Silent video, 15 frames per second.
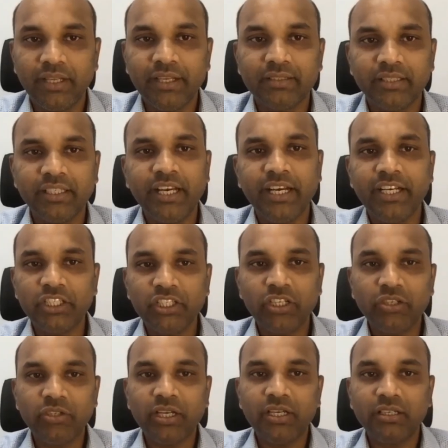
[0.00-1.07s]
Yes, in addition
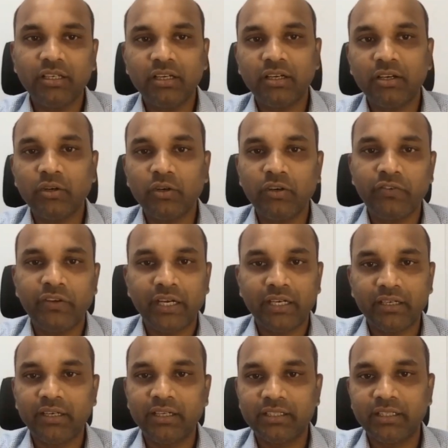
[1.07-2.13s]
to that, the control
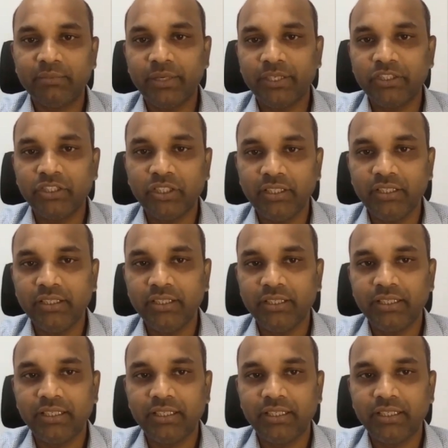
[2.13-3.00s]
factor, as I mentioned,